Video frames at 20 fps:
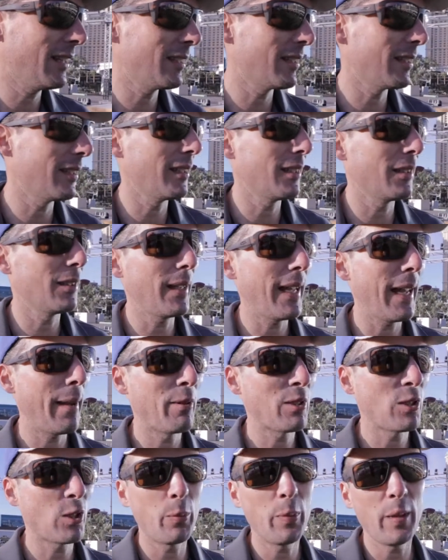
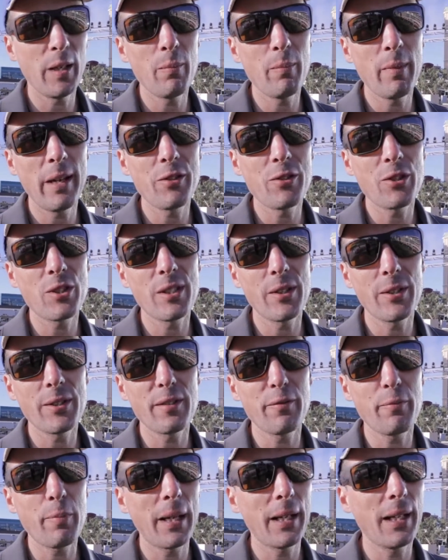MSOP, Major
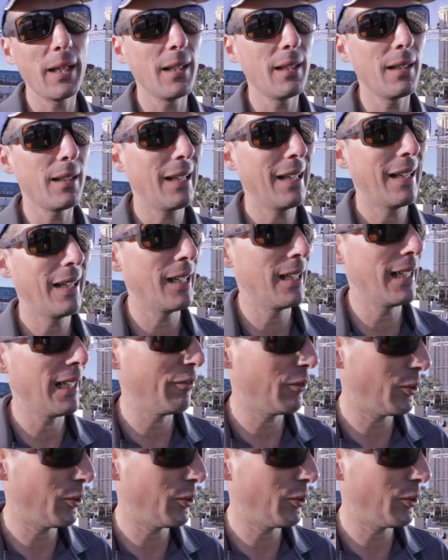Series of Putting, have